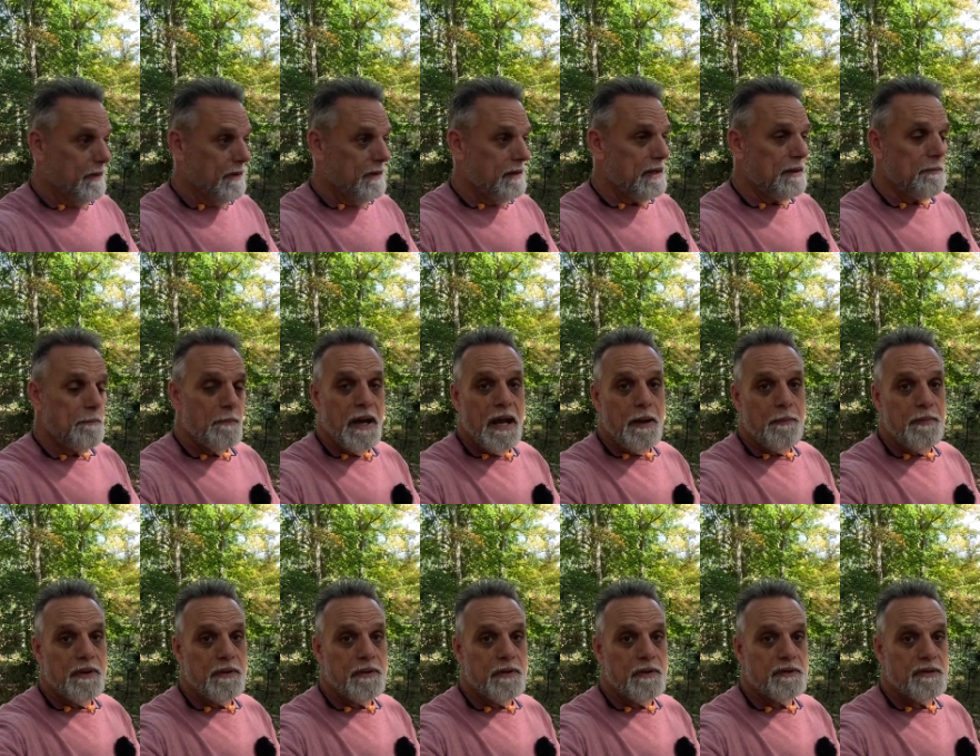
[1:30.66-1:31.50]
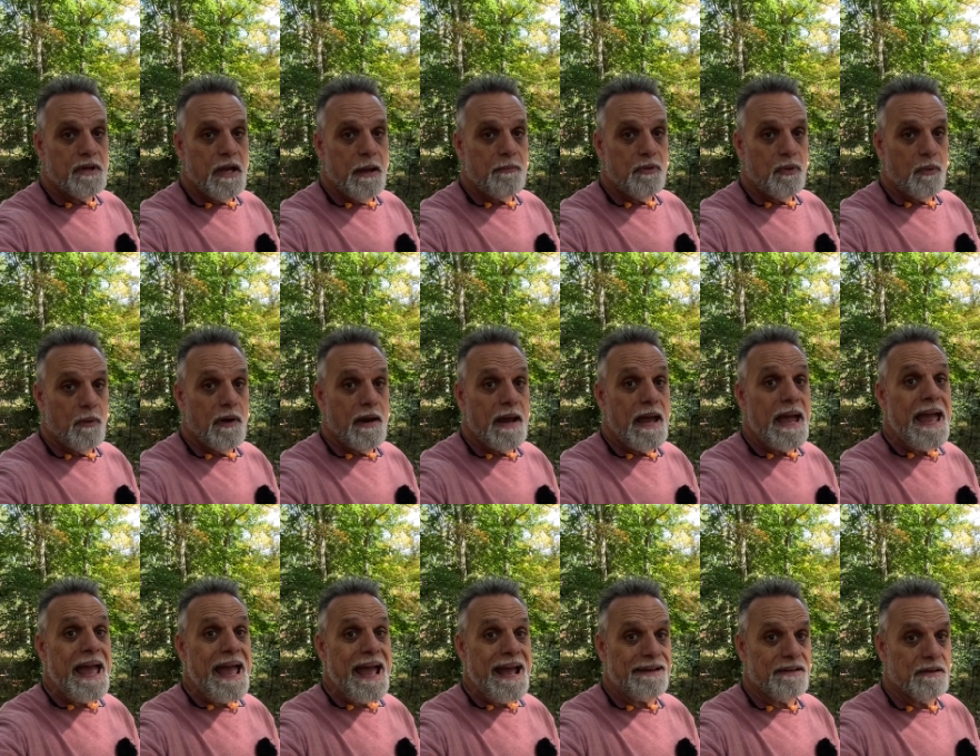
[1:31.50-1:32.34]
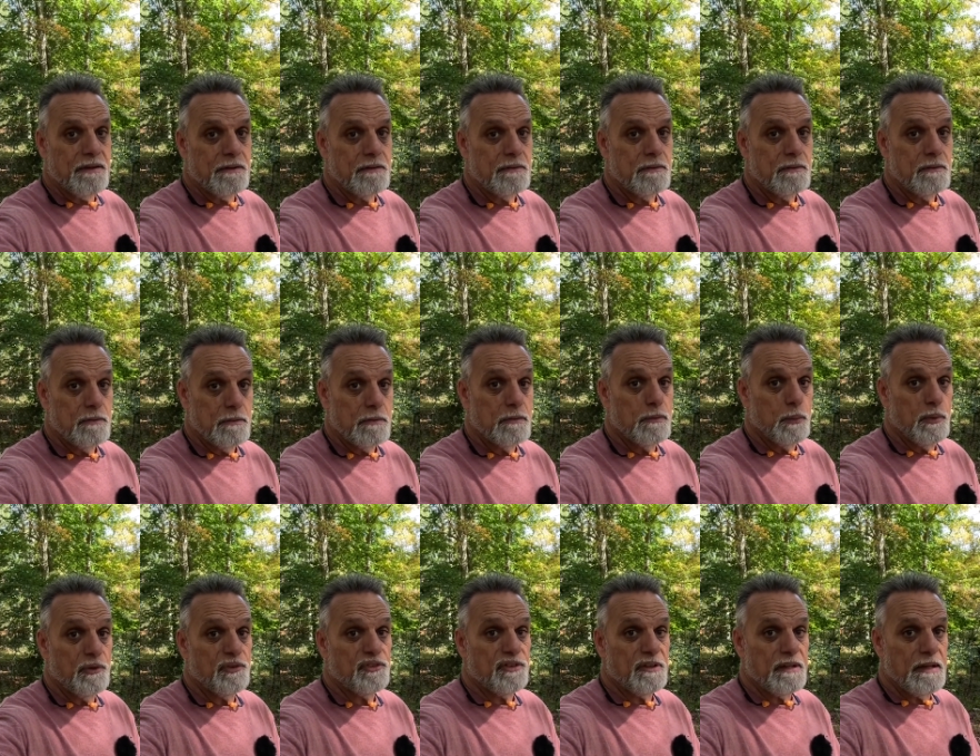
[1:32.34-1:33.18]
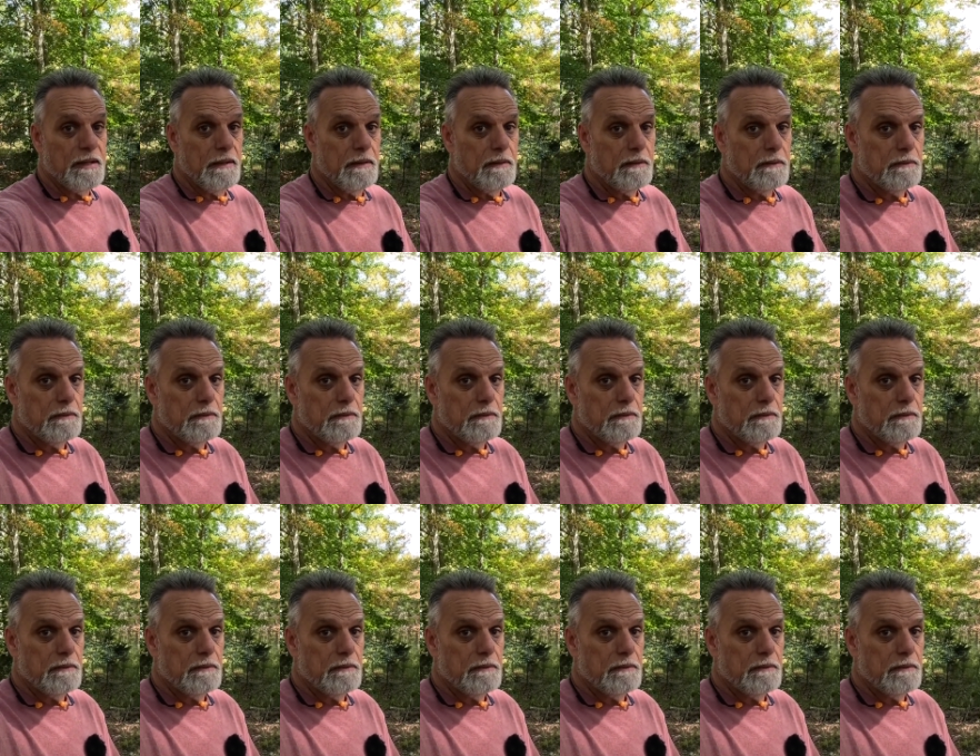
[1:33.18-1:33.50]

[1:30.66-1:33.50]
It might be a good time to wear a hat. We'll see.